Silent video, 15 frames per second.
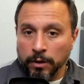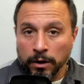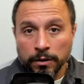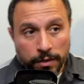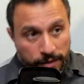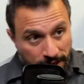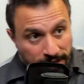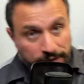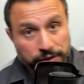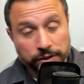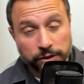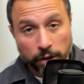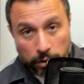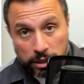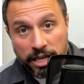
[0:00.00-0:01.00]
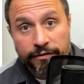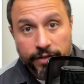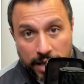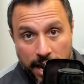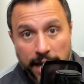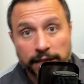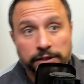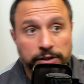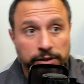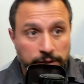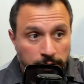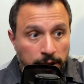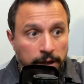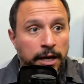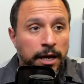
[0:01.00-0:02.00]
This alleviates
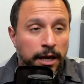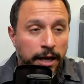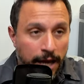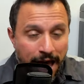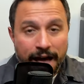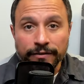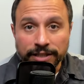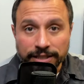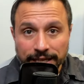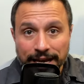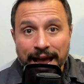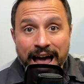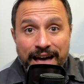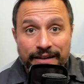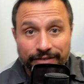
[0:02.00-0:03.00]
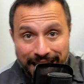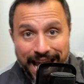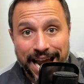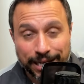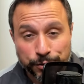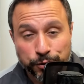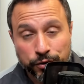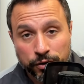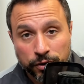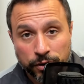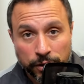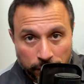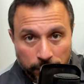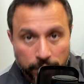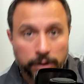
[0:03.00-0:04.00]
having to have gas,
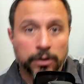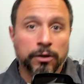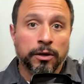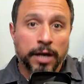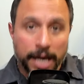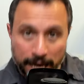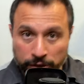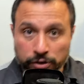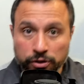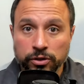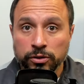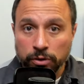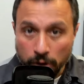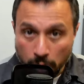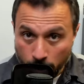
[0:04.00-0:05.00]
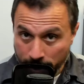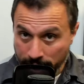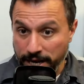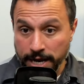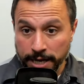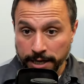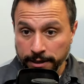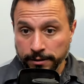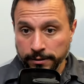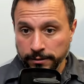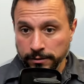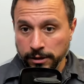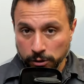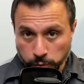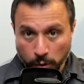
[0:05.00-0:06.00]
hence no headache,
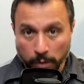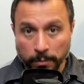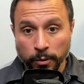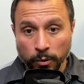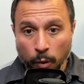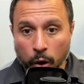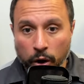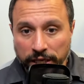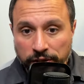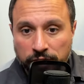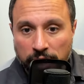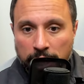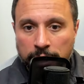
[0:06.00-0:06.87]
is what Milwaukee's saying.